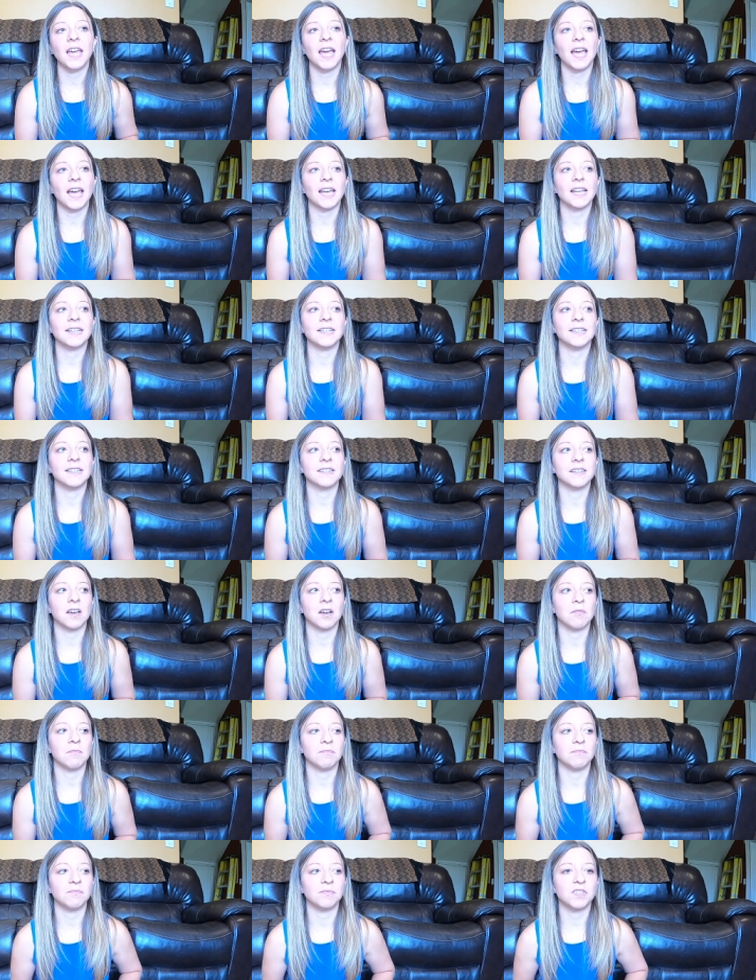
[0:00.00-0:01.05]
And
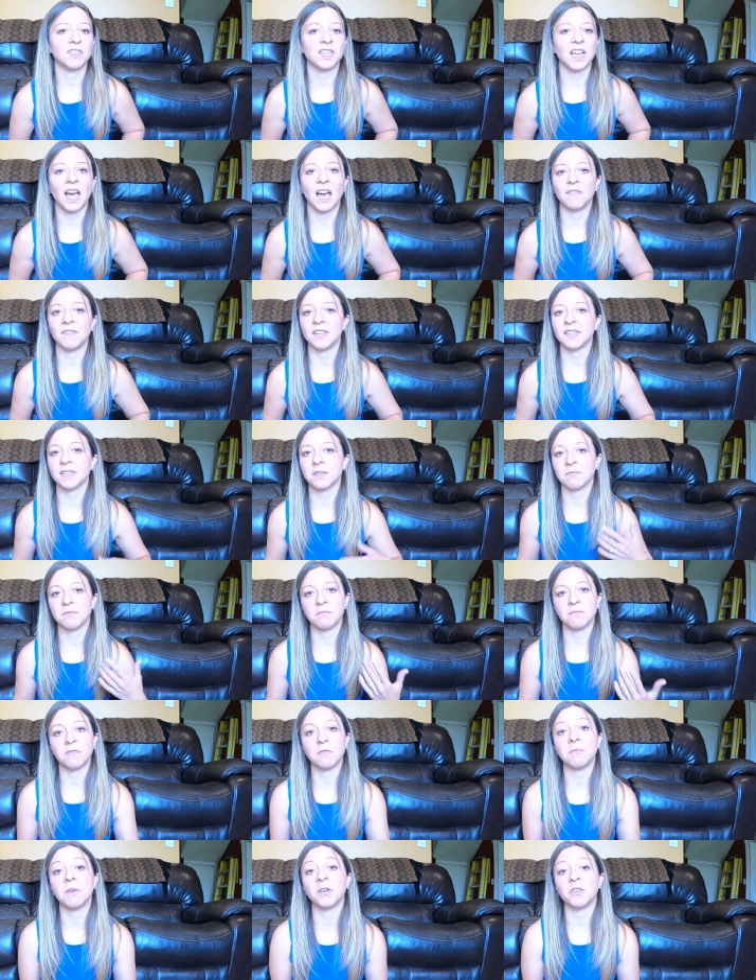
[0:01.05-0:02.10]
um, just having some
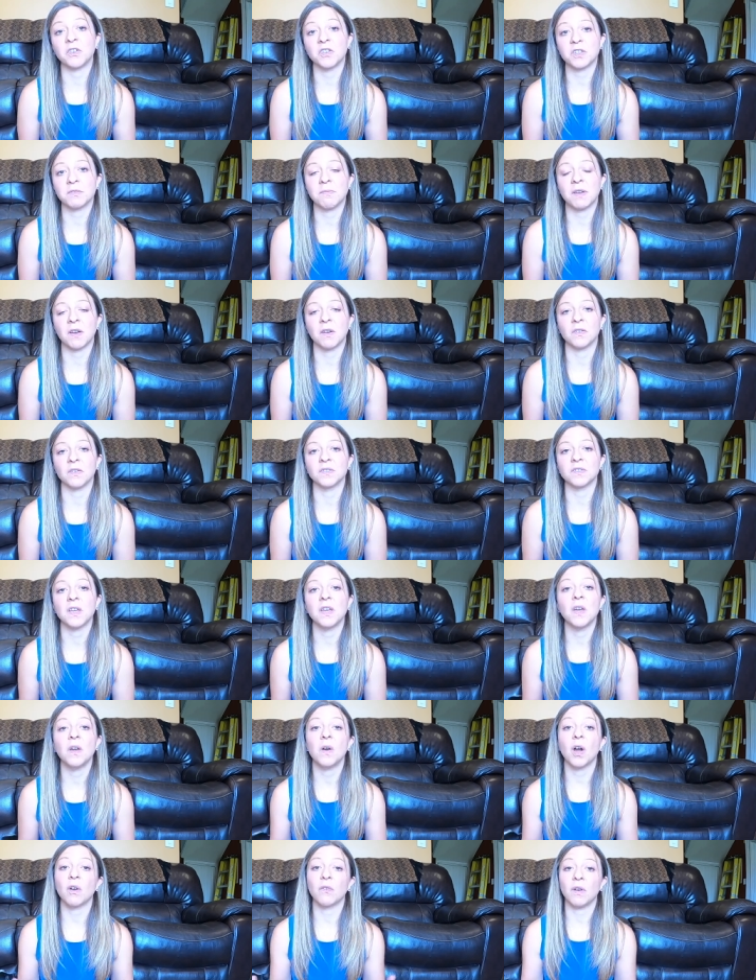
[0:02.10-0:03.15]
familiar smells
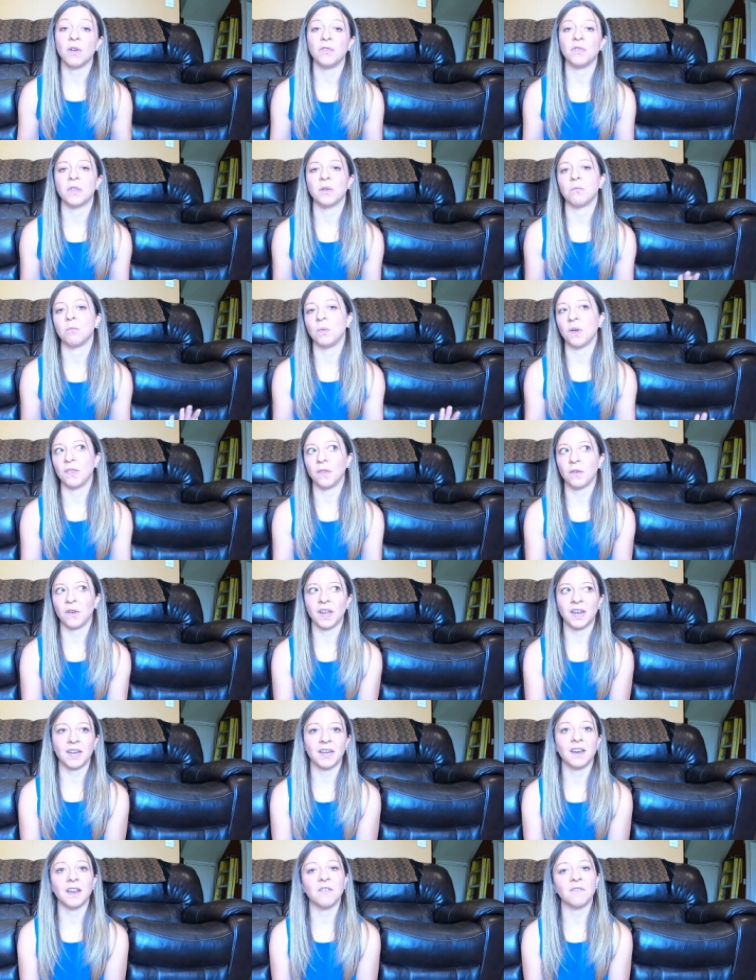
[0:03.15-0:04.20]
around them when they're
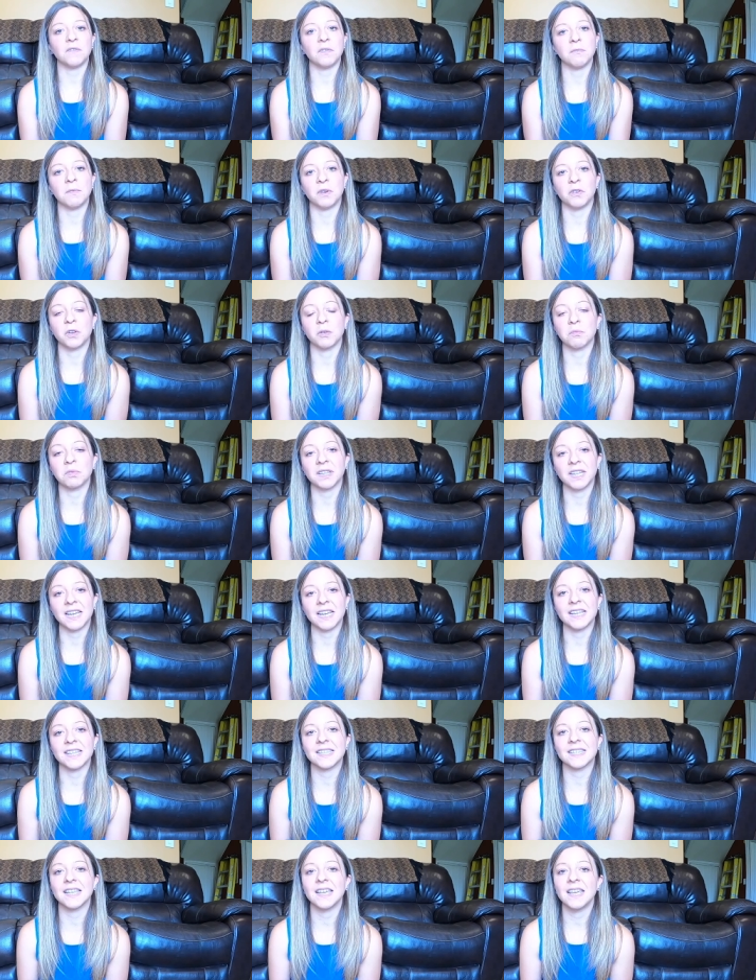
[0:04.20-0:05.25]
in an unfamiliar
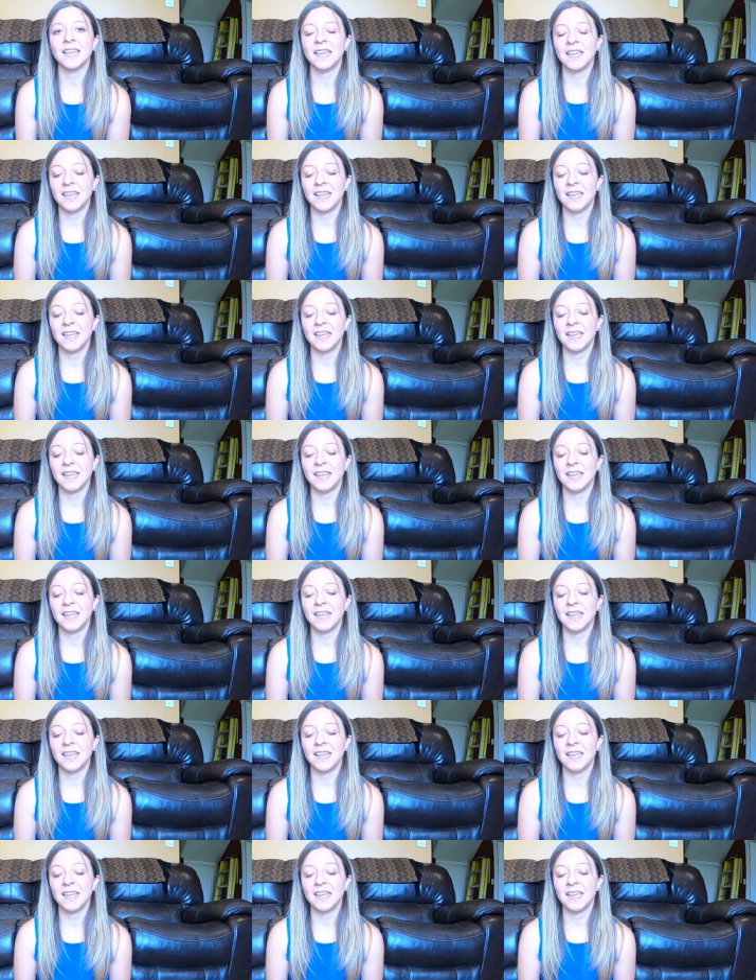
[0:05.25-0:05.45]
place.